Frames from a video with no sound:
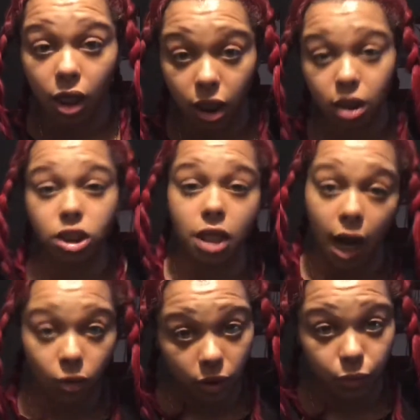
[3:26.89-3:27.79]
in the
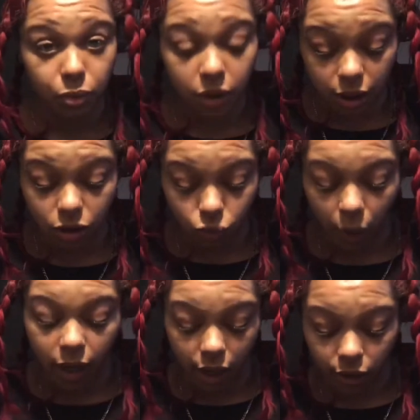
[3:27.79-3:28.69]
shower with this
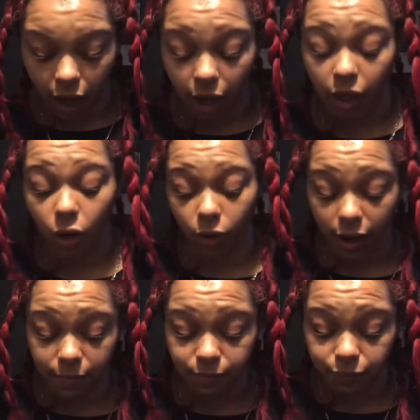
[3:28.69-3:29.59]
red hair dye, okay?